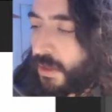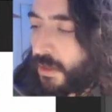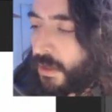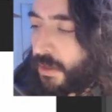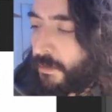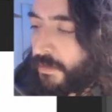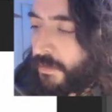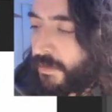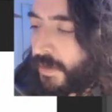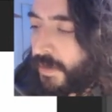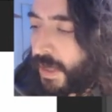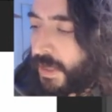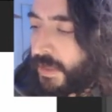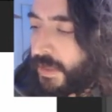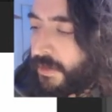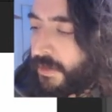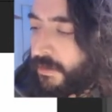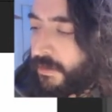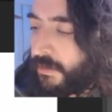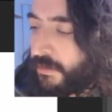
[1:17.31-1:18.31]

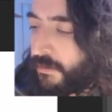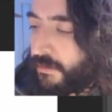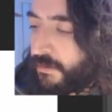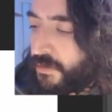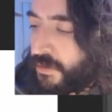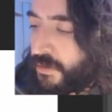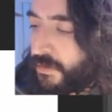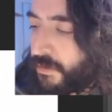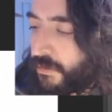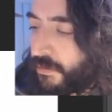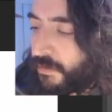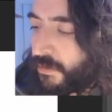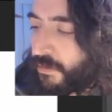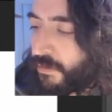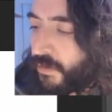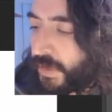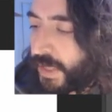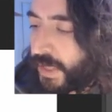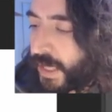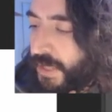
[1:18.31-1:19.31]
standing just
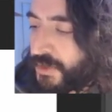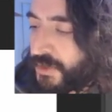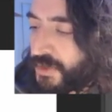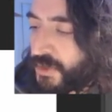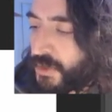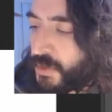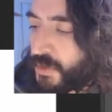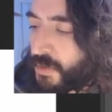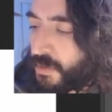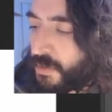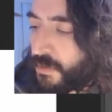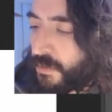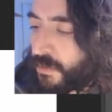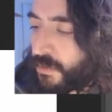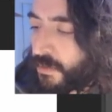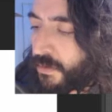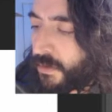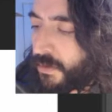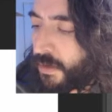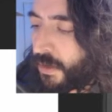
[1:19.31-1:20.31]
straight at you,
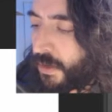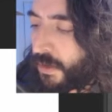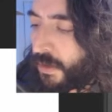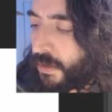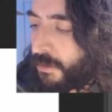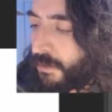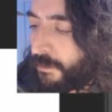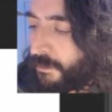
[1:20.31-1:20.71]
um,